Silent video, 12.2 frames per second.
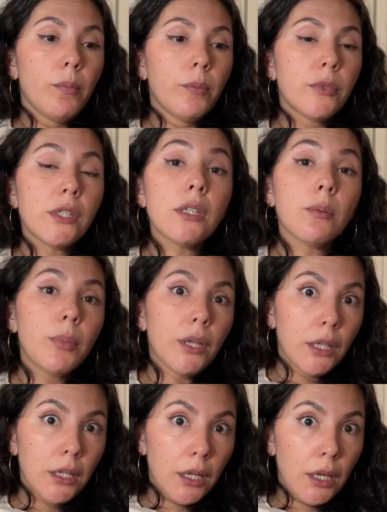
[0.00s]

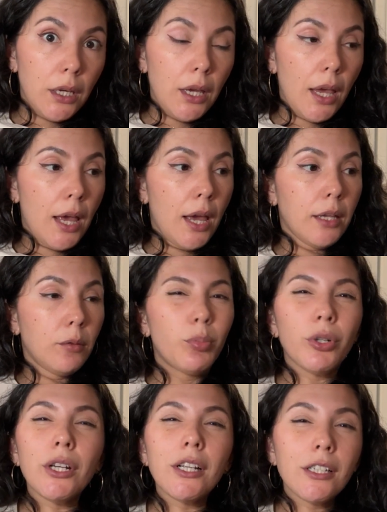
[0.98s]
stability and
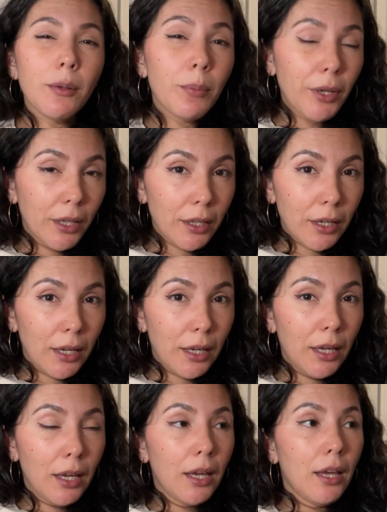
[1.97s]

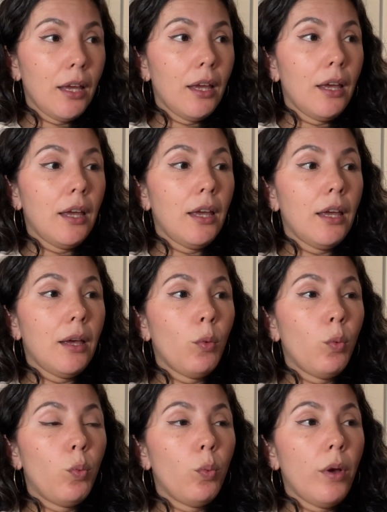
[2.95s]
predictability
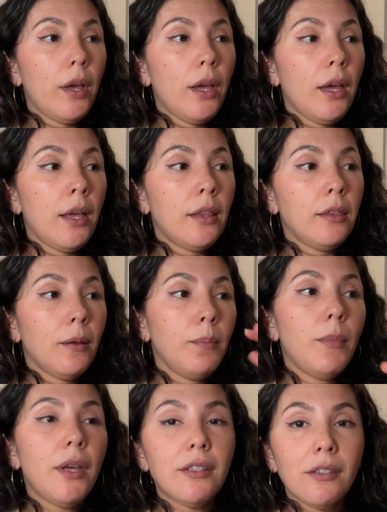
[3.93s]
in the
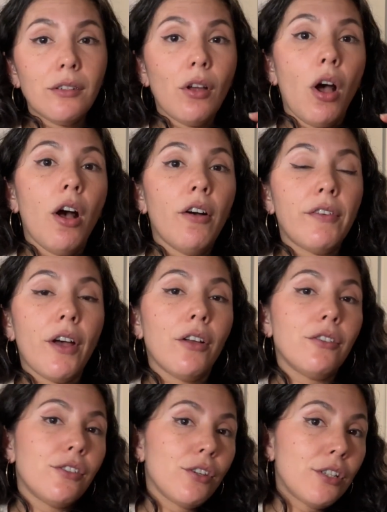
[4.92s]
midst of
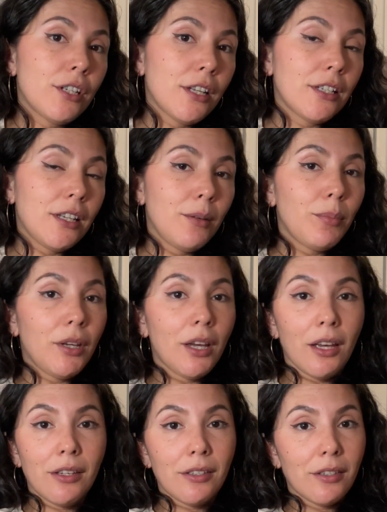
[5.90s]
uncertainty
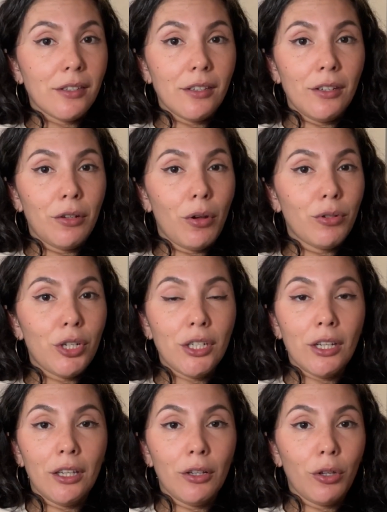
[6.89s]
because, she's
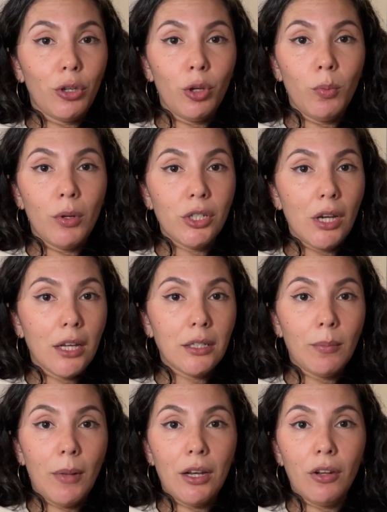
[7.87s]
a little human. She has a
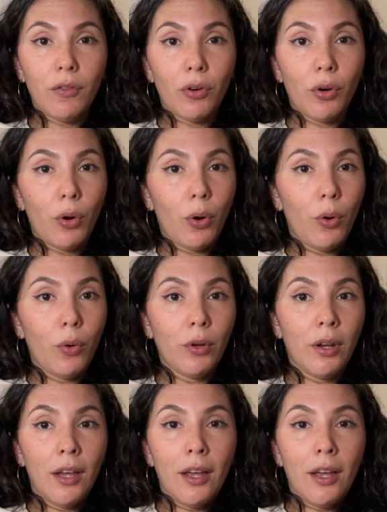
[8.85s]
mind of her own.